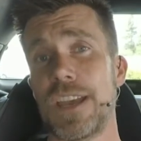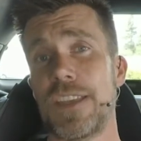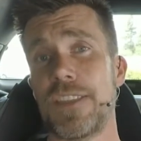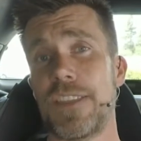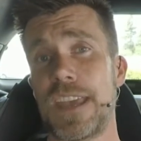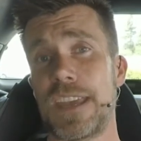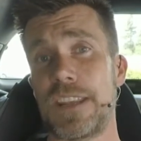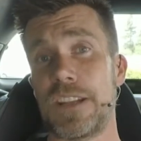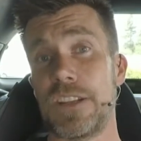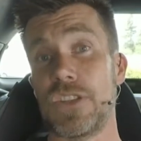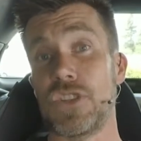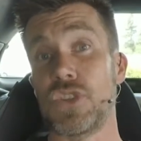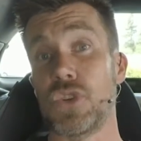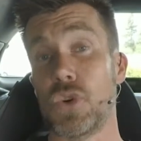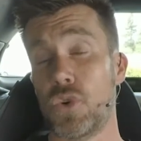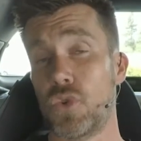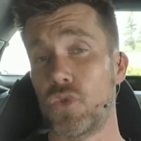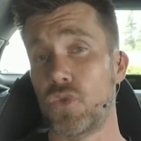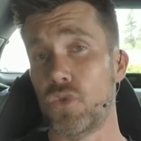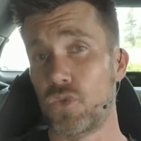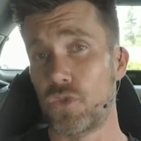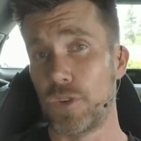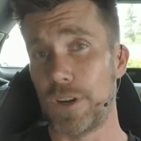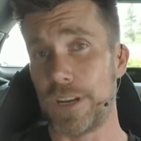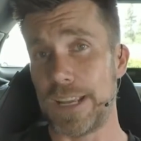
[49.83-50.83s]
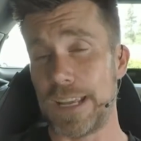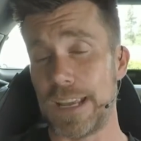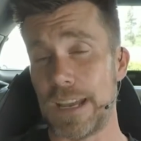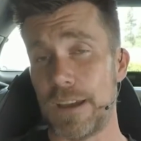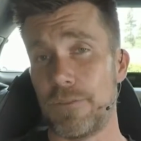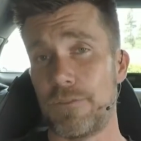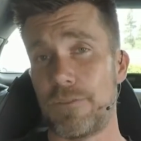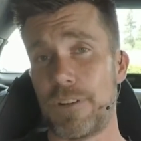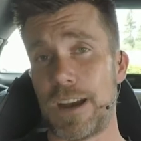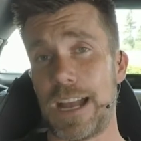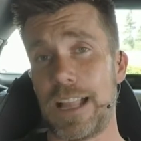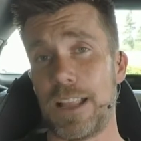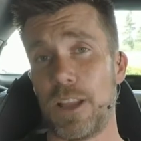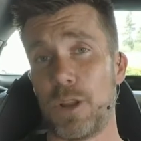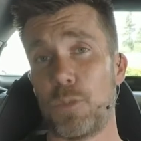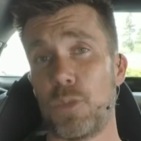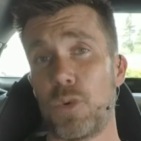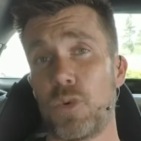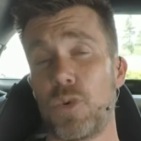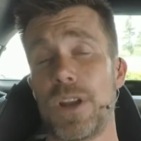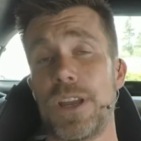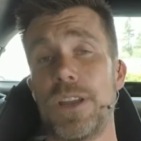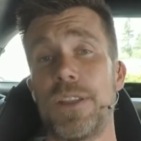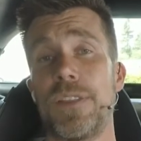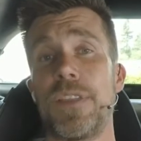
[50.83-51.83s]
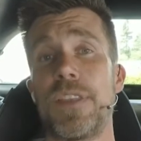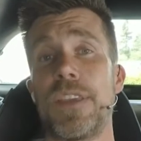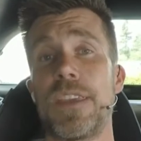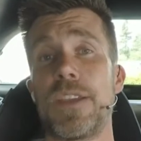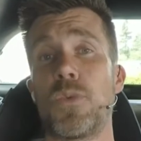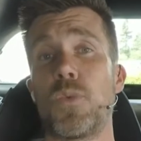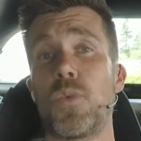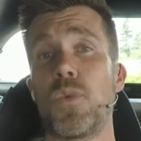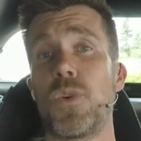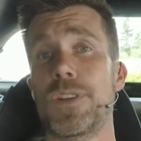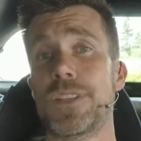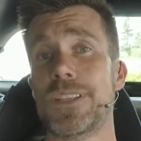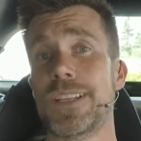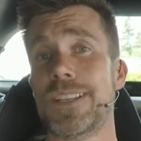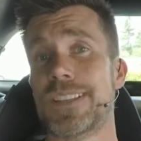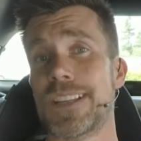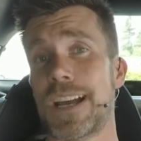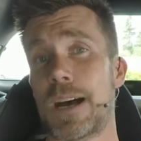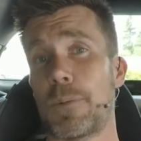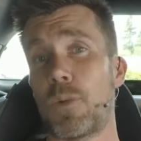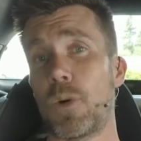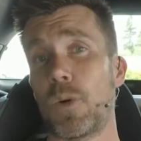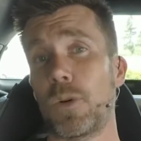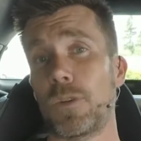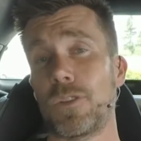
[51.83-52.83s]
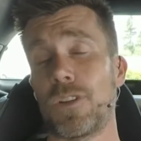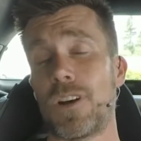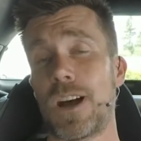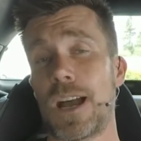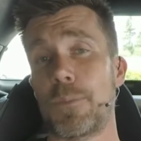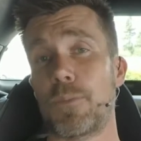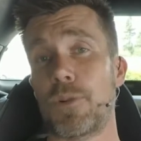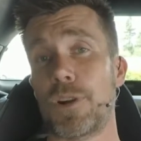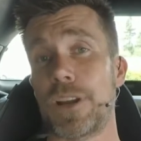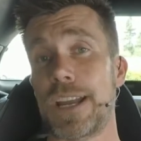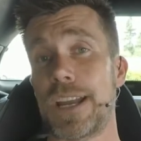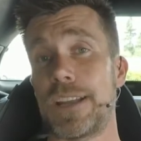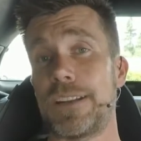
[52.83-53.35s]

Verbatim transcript: that is already available in the worked example library